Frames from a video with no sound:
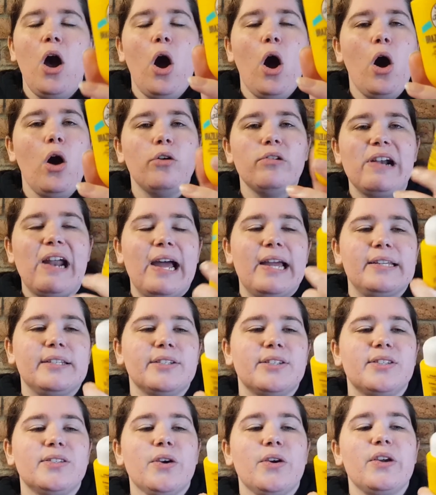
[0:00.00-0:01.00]
Alright,
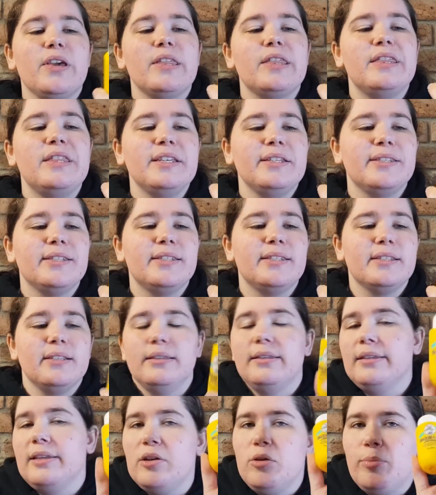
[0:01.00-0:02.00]
so this
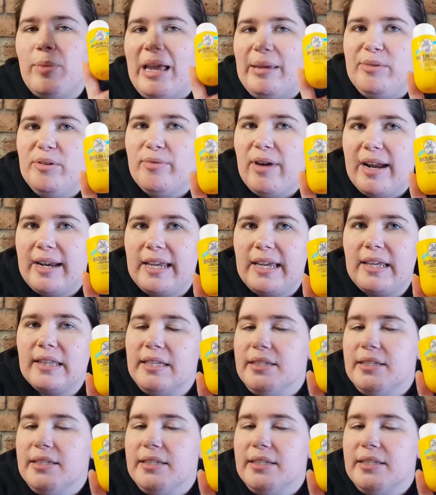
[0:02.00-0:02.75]
little baby right here,